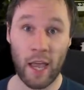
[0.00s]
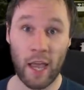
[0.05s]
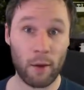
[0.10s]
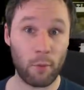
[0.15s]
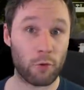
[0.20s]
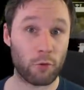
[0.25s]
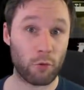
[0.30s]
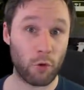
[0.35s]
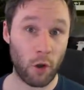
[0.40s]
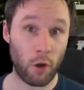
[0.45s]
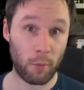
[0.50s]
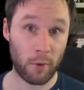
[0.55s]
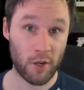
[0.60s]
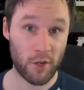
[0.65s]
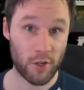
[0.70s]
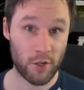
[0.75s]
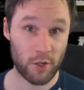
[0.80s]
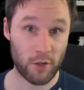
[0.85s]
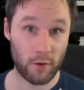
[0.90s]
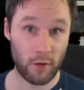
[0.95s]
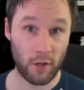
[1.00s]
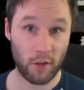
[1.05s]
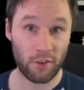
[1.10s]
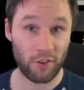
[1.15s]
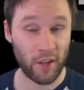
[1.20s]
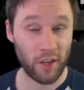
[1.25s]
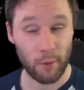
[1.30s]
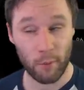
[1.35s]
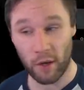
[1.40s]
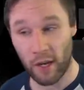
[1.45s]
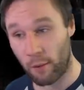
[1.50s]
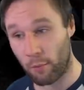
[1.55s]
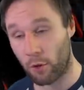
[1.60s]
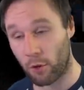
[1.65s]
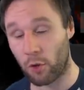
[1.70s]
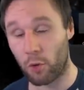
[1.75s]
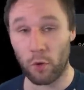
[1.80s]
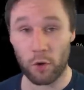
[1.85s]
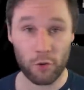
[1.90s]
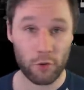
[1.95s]
I was rubbish. See, when I
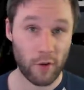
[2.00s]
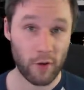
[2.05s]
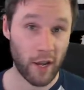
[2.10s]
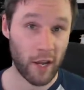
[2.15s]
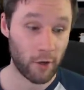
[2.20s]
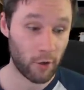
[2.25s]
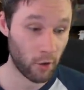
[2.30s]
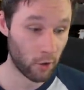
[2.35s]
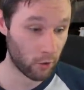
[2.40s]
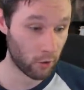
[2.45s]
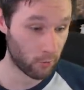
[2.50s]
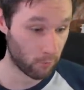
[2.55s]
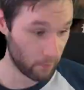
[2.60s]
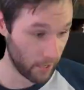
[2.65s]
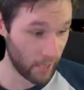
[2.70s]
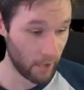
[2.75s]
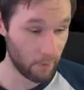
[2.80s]
would go and try another